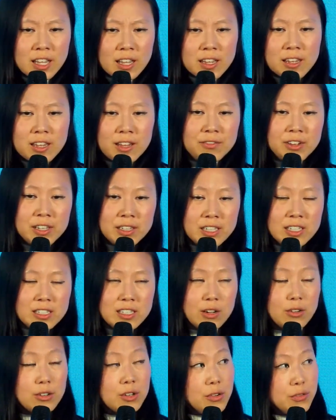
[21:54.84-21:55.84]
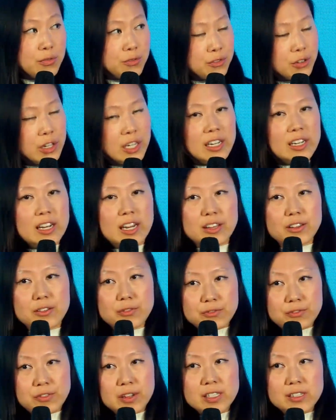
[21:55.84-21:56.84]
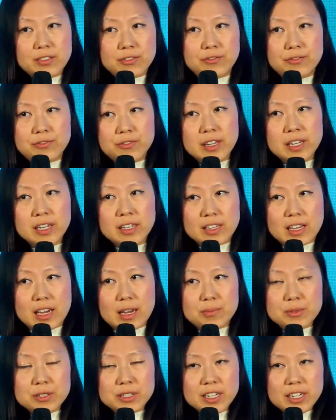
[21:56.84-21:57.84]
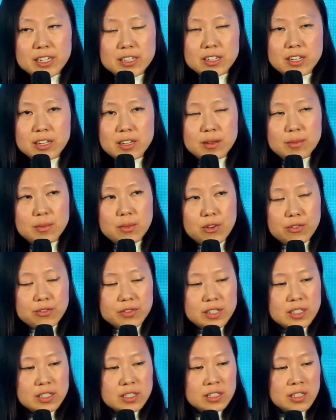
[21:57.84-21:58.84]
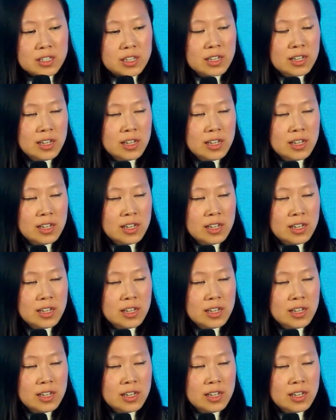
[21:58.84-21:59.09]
giving these out, really like feeding the appetite of this.